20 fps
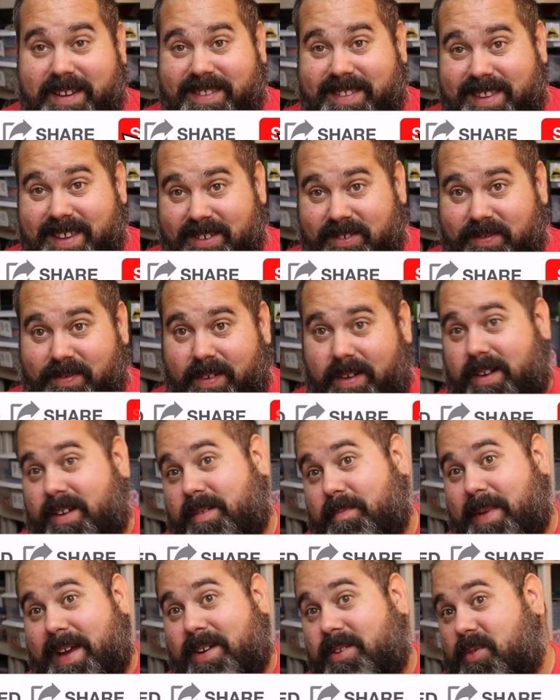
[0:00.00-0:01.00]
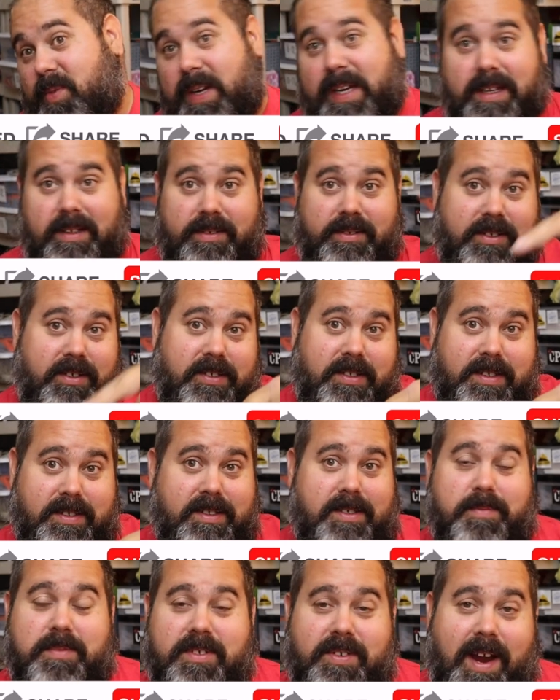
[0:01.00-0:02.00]
it this far, you might as well just
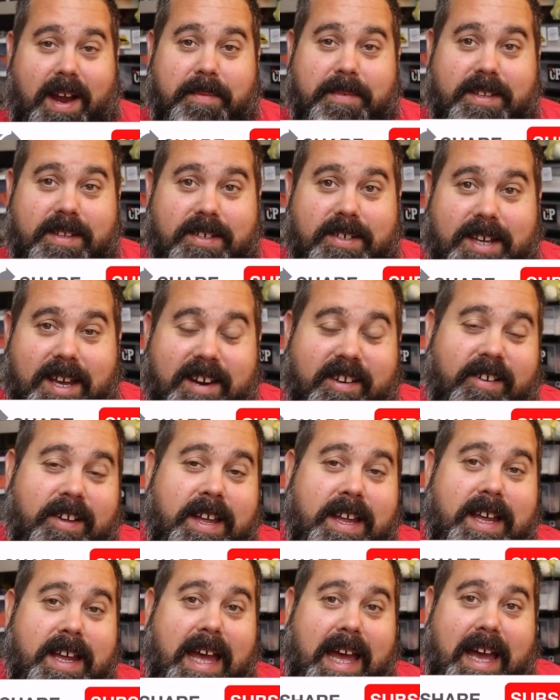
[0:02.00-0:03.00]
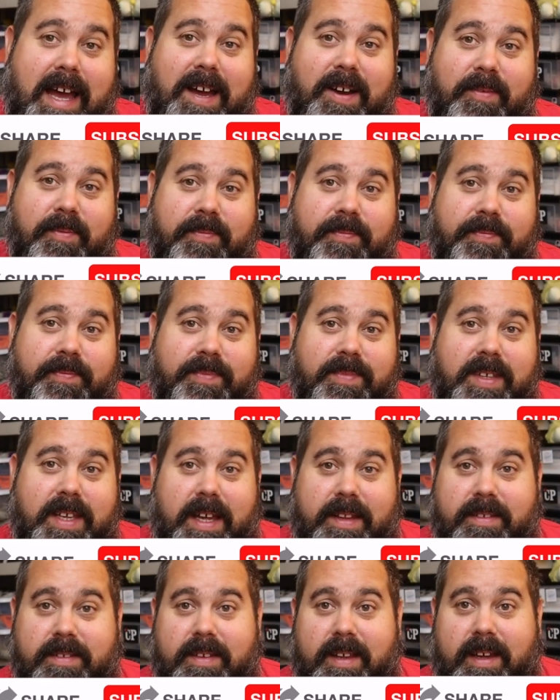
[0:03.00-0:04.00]
subscribe to the channel. Uh,
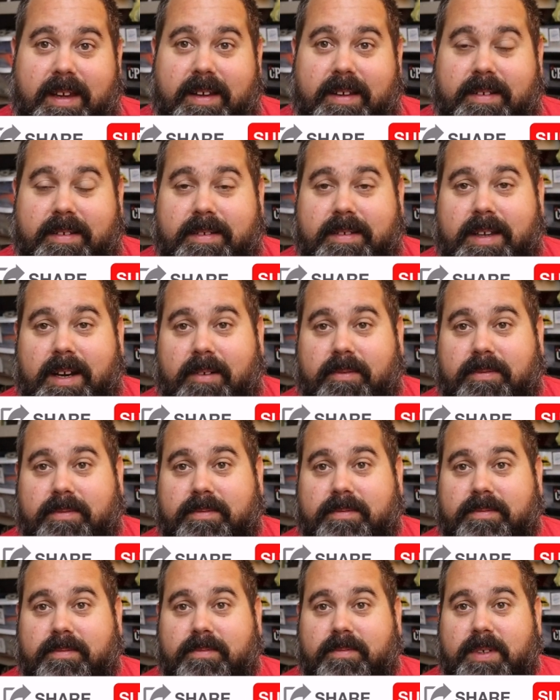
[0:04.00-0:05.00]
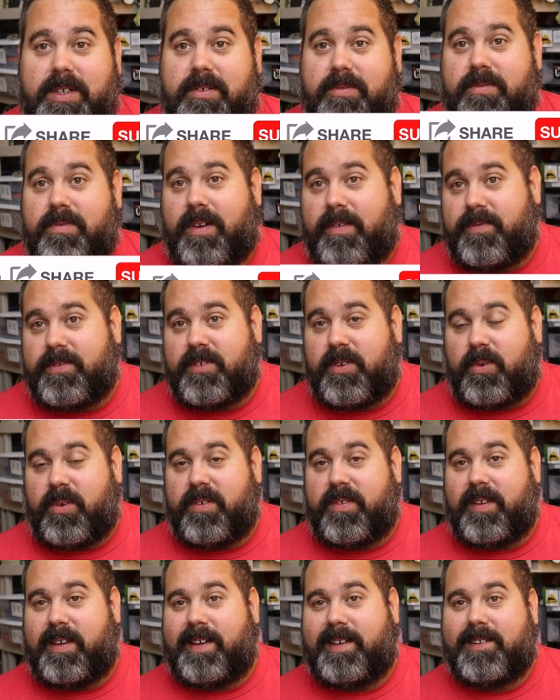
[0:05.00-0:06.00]
got, uh, you know, we do thrift
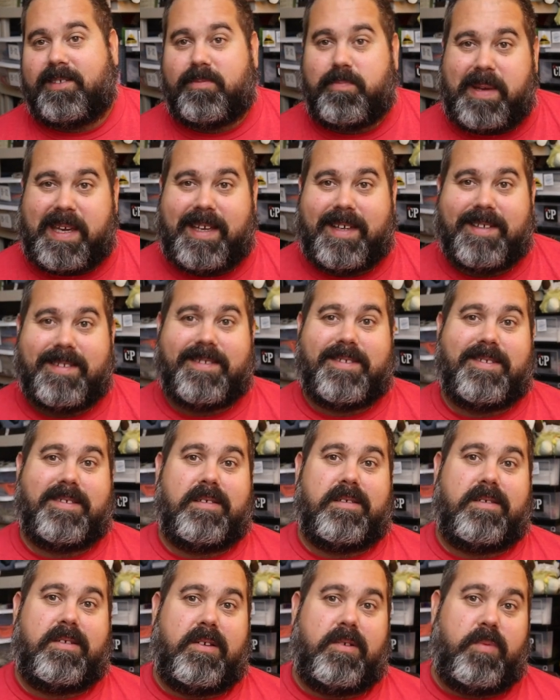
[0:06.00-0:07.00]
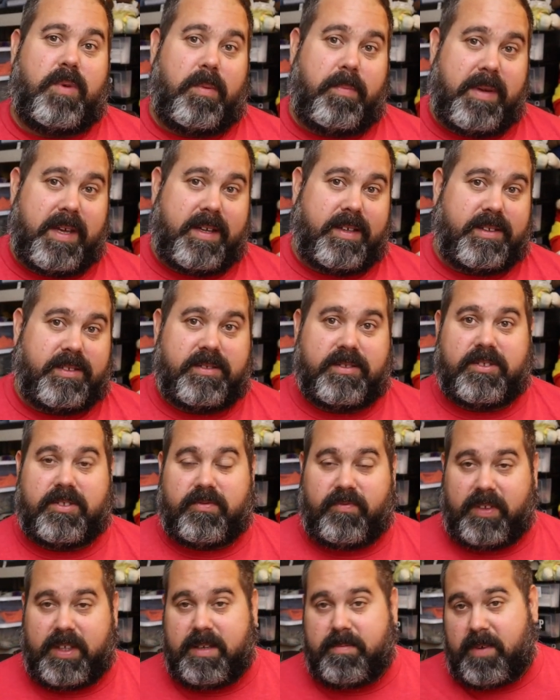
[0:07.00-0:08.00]
store things, bins, Goodwill bins,
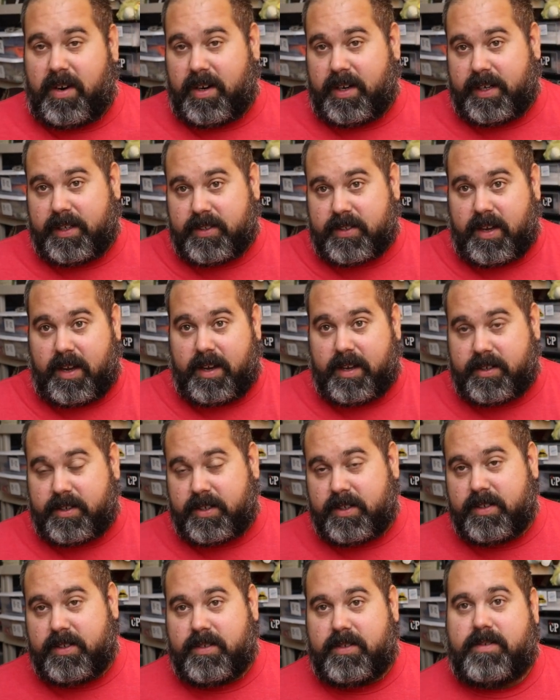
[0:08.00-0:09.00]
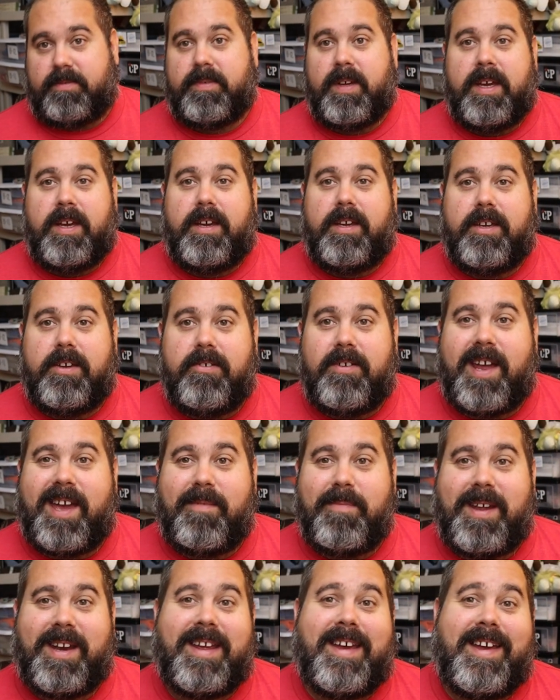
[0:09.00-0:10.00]
flea markets, auctions, you
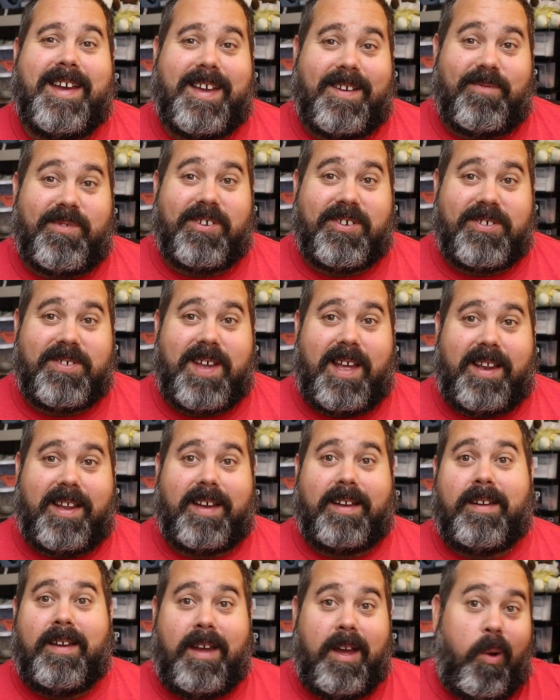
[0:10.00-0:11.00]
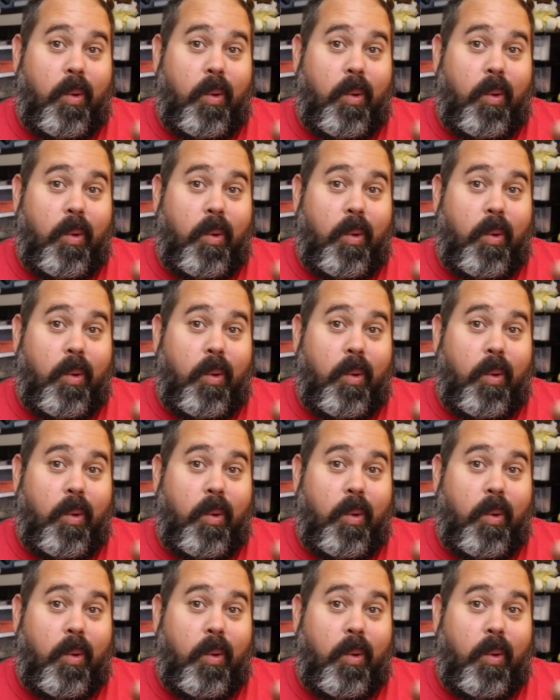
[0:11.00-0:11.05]
name it. If they're selling,